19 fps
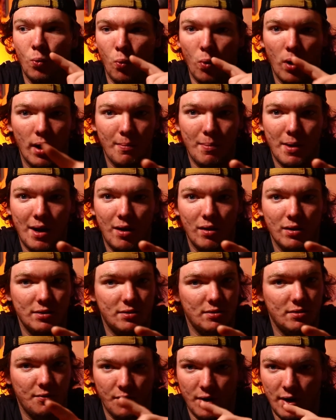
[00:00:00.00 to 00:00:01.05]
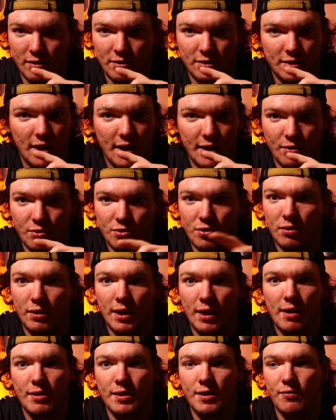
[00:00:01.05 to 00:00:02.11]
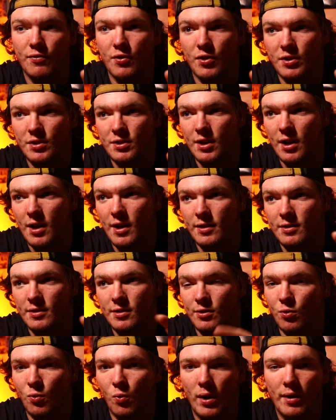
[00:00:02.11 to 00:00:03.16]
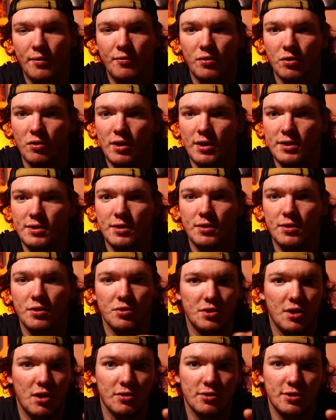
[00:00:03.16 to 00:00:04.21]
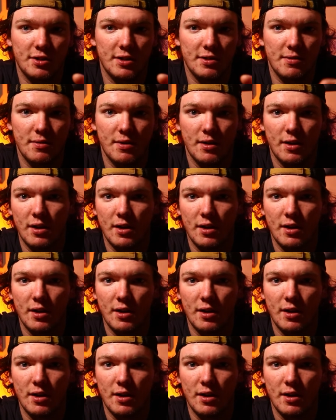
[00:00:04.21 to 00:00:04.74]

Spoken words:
White balance, if you're outside, use cloudy. If you're inside, it's either white fluorescent or tungsten.